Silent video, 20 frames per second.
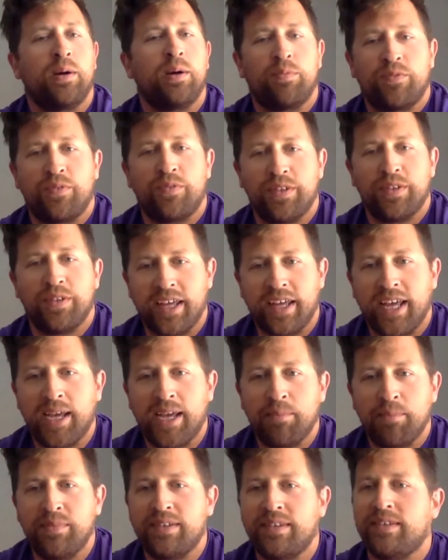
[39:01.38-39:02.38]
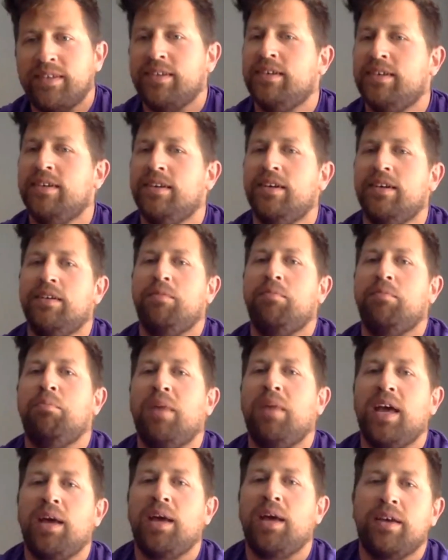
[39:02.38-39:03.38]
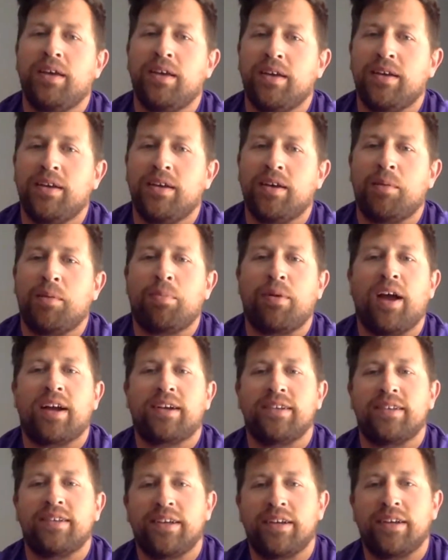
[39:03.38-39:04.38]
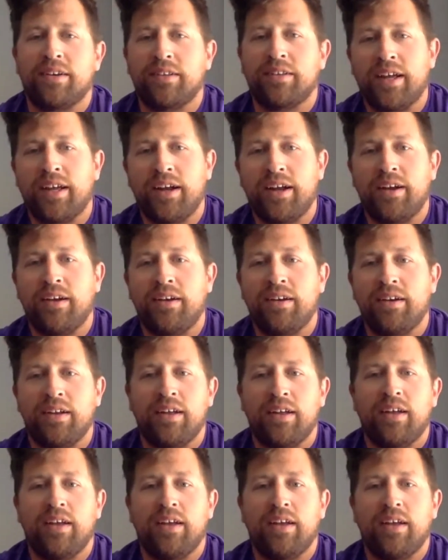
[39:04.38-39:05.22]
up for the games, maybe a practice here and there.